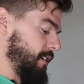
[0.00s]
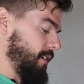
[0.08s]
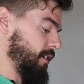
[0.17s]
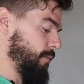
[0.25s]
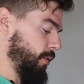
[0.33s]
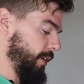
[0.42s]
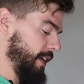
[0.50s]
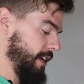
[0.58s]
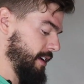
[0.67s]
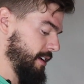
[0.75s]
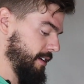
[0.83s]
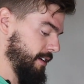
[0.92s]
Oh boy.
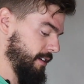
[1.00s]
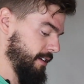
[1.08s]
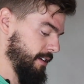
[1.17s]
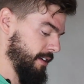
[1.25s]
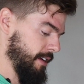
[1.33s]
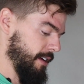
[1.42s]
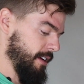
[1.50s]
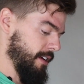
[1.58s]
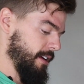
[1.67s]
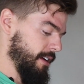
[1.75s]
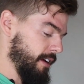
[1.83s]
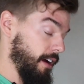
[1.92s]

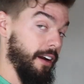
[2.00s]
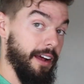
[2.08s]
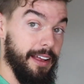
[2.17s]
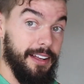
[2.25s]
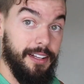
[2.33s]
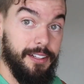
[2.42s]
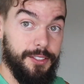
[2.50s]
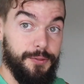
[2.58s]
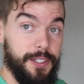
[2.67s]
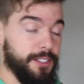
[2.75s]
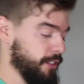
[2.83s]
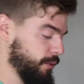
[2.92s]
All right, let's
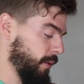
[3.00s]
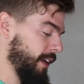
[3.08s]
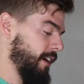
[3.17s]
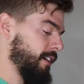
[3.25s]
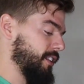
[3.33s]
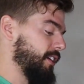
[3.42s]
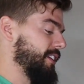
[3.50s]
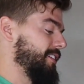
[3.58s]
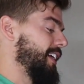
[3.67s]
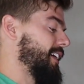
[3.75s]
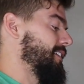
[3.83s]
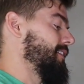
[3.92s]
finish this one out. 30
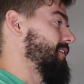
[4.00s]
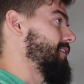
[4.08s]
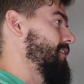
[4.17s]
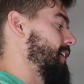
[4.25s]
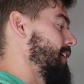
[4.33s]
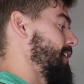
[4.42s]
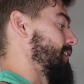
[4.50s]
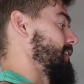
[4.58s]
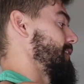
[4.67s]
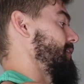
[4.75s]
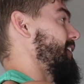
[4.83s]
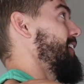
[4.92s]
seconds,
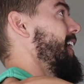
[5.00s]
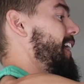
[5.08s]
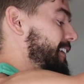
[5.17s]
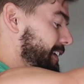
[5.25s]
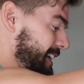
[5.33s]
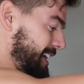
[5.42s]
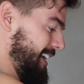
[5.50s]
starting now.